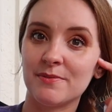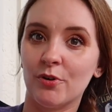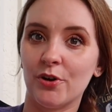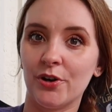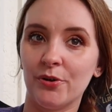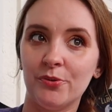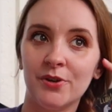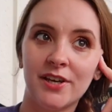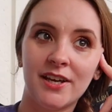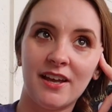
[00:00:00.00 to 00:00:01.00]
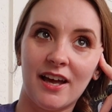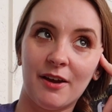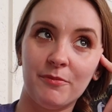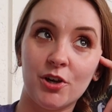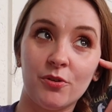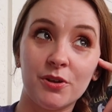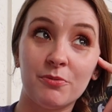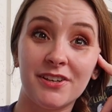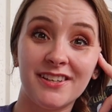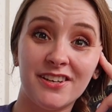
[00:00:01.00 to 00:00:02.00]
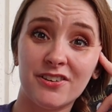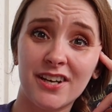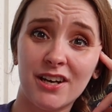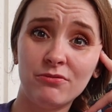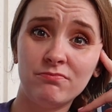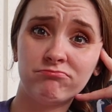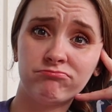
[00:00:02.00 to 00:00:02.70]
tomorrow I'm the only one here now